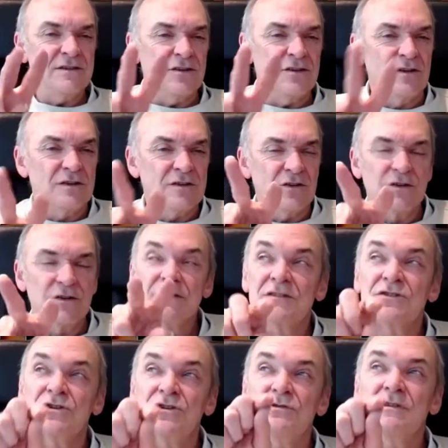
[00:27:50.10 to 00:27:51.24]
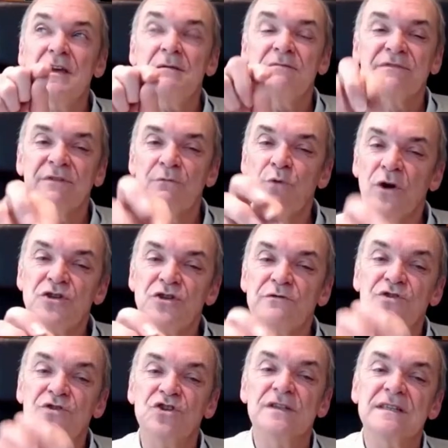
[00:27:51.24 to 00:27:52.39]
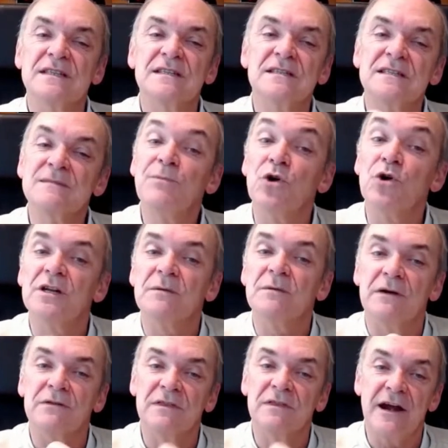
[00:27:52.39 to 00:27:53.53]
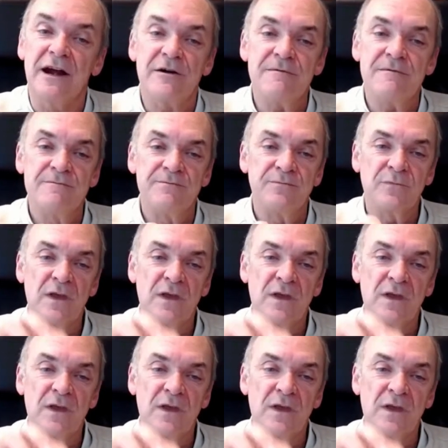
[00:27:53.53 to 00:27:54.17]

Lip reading: So there's two themes from what you just spoken about there,